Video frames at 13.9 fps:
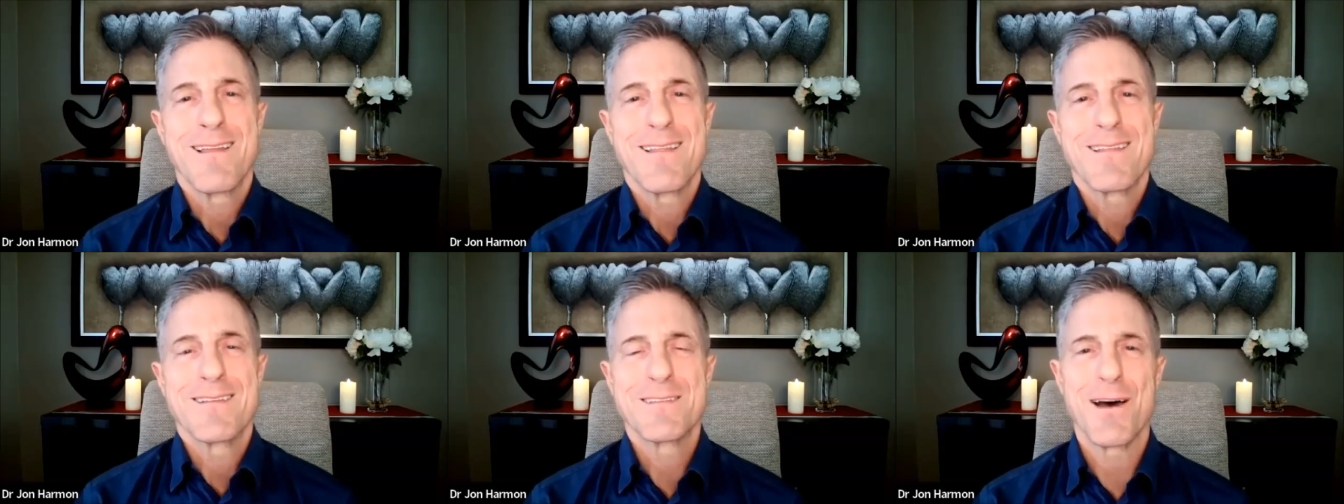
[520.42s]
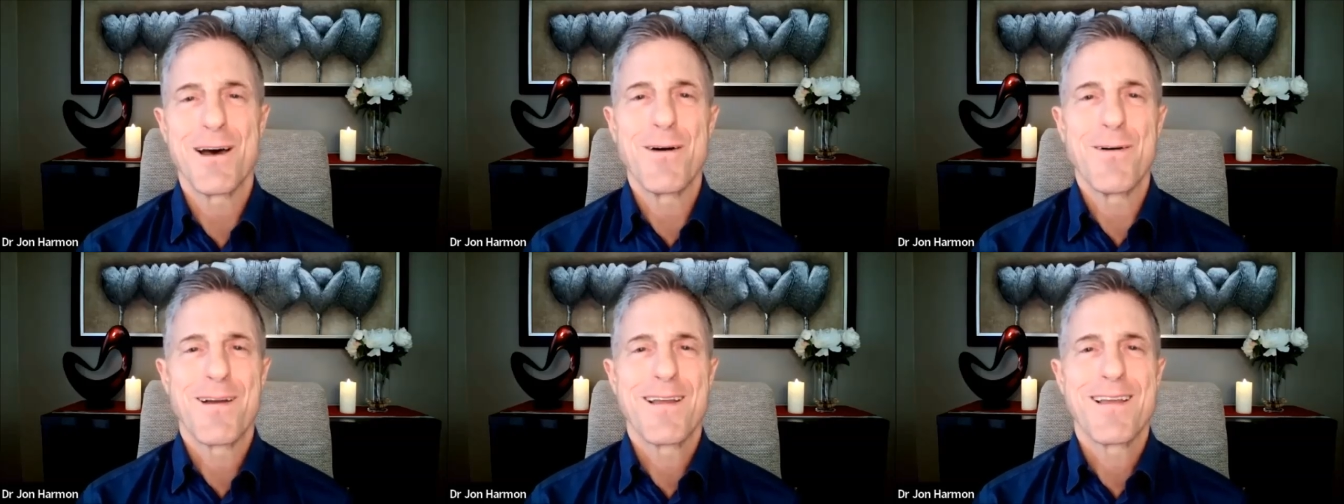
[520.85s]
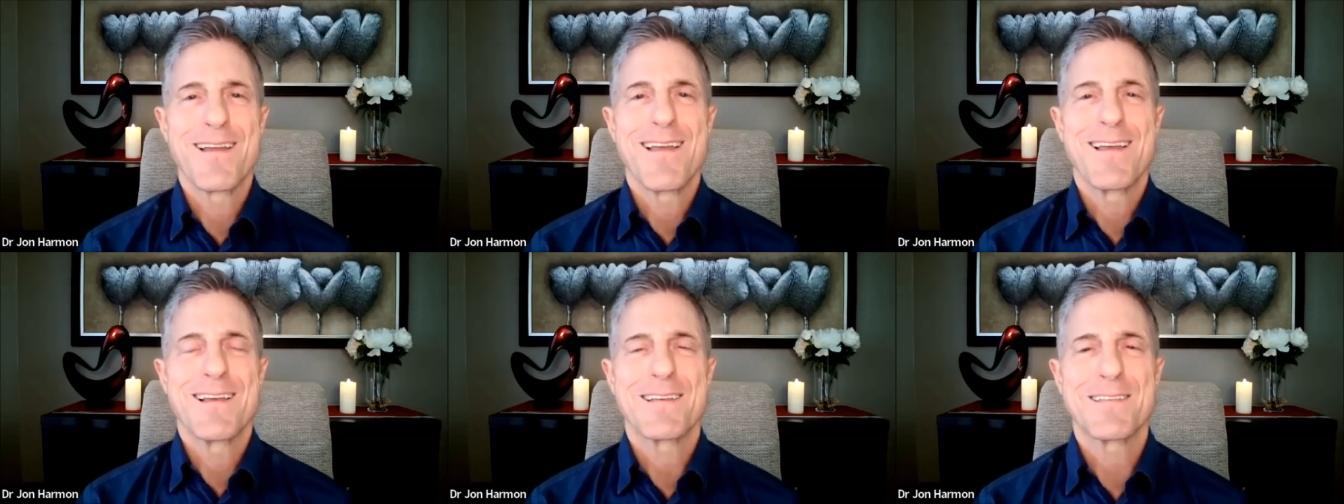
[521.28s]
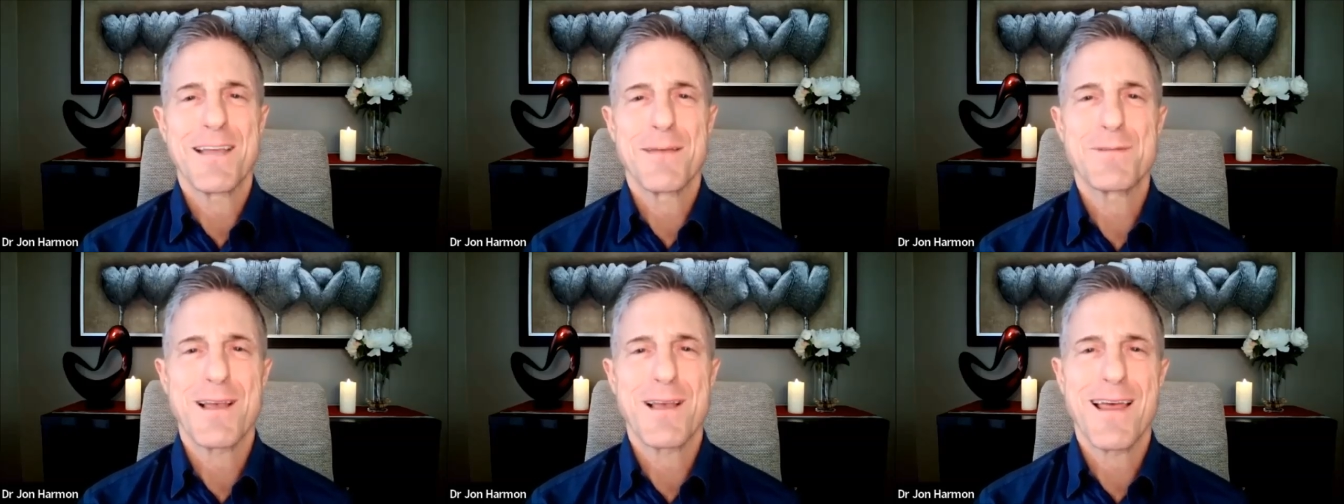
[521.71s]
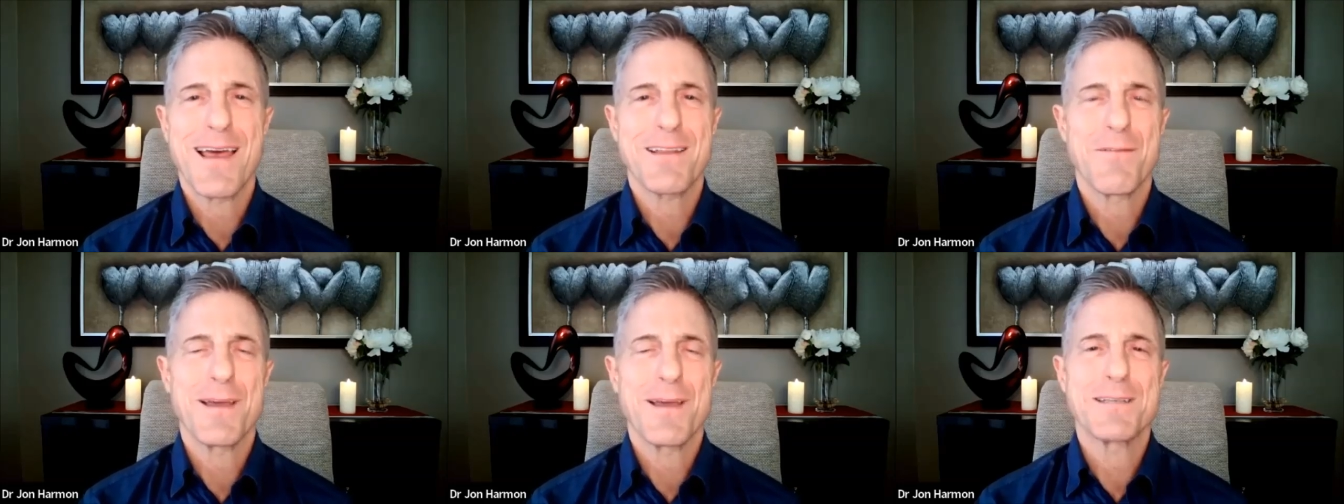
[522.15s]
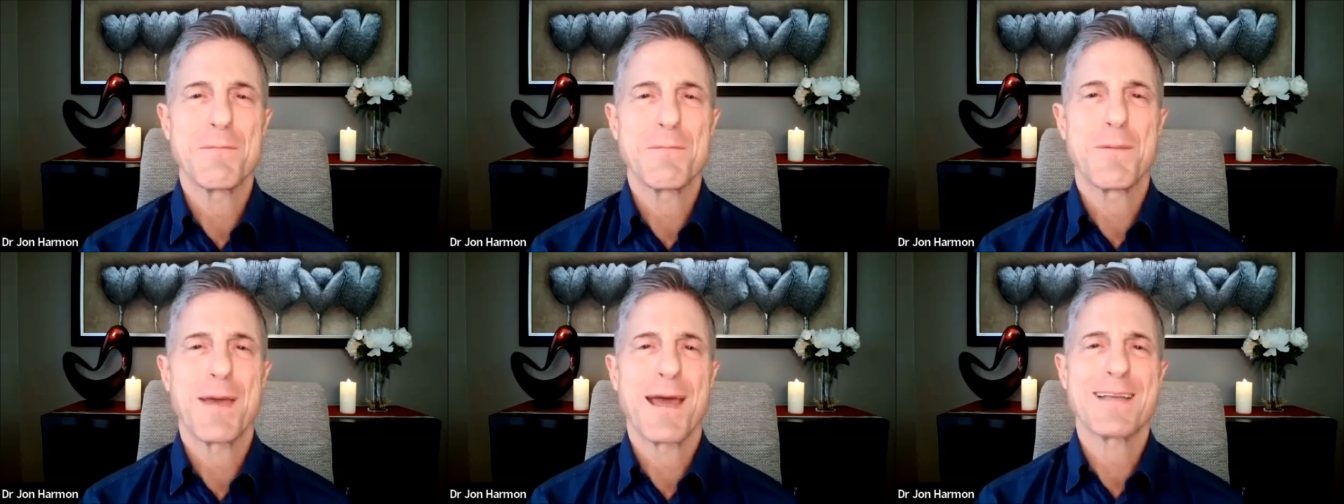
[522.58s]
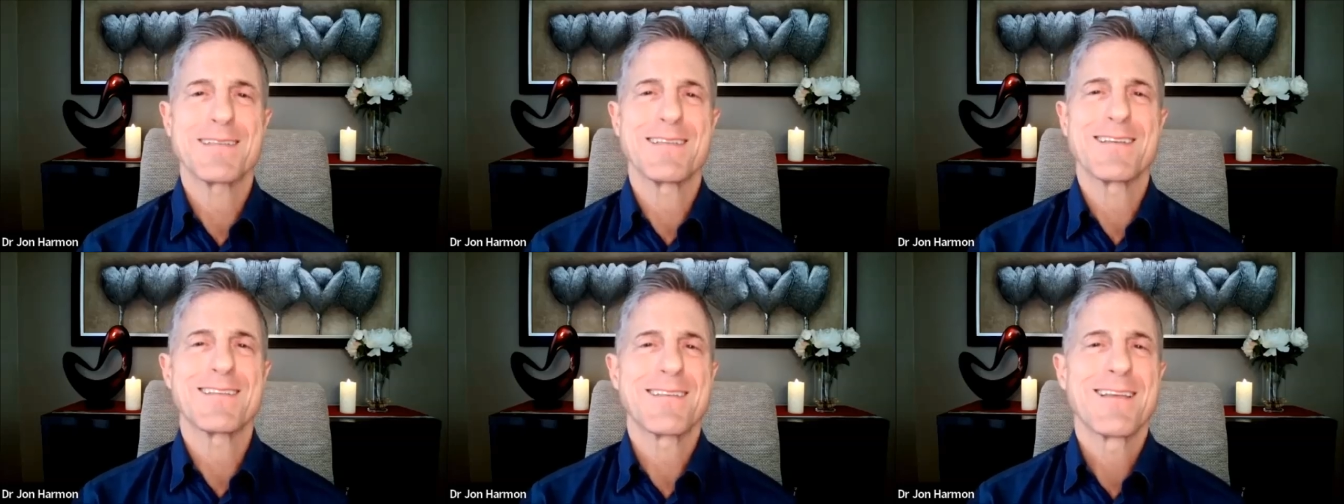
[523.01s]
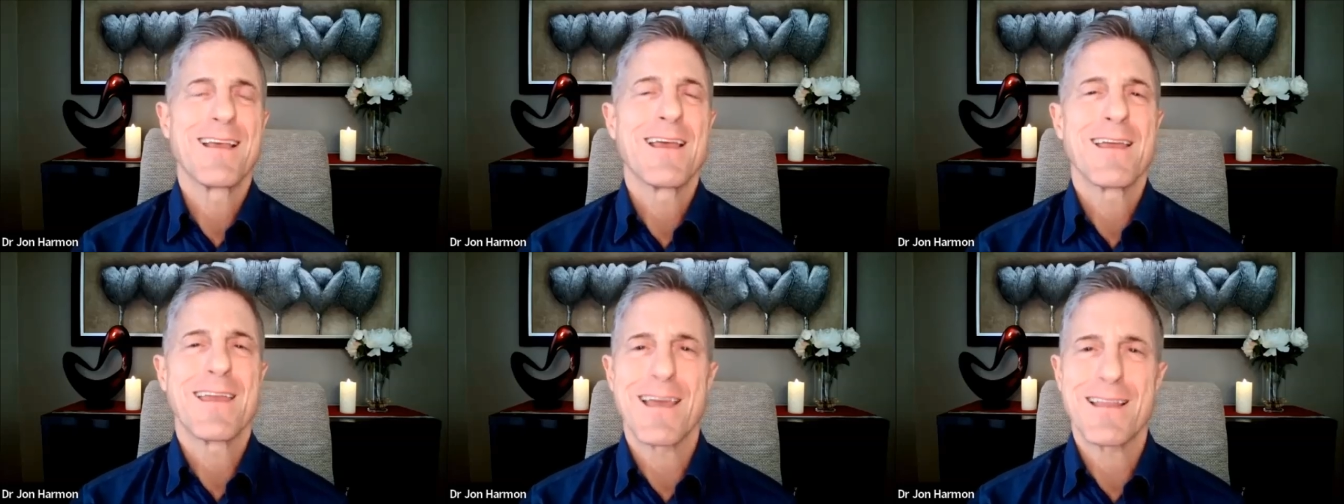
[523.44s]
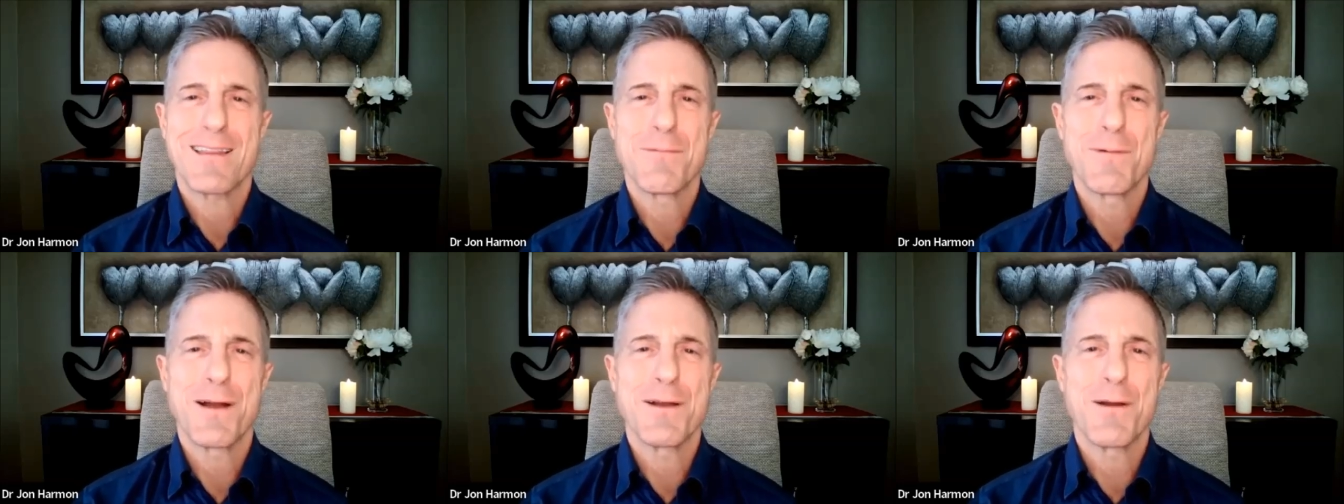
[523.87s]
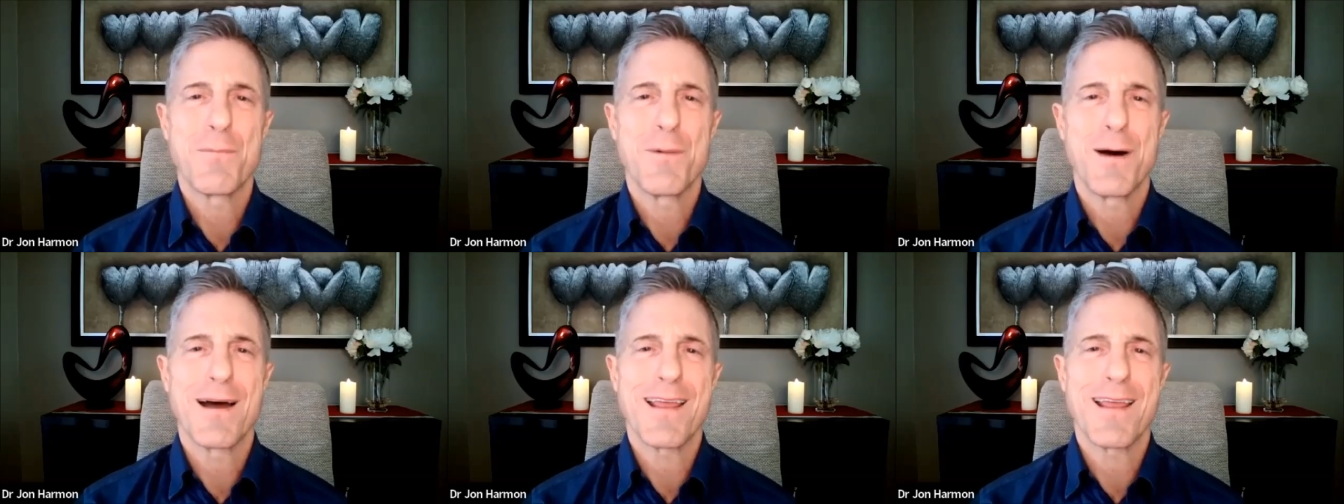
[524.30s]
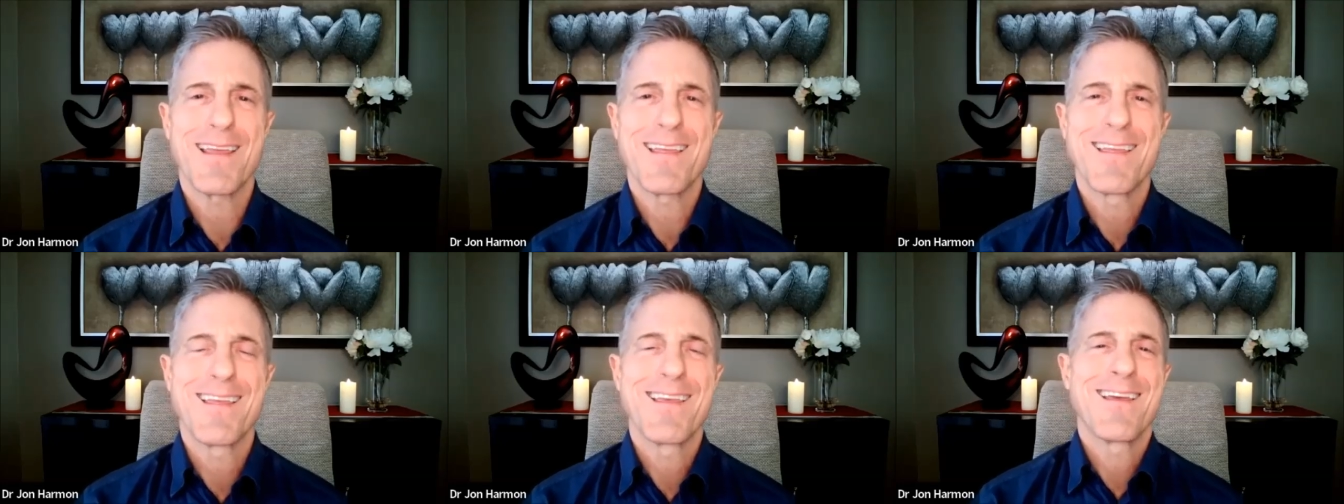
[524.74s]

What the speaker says: So, stem cell activation patches, get them on your body.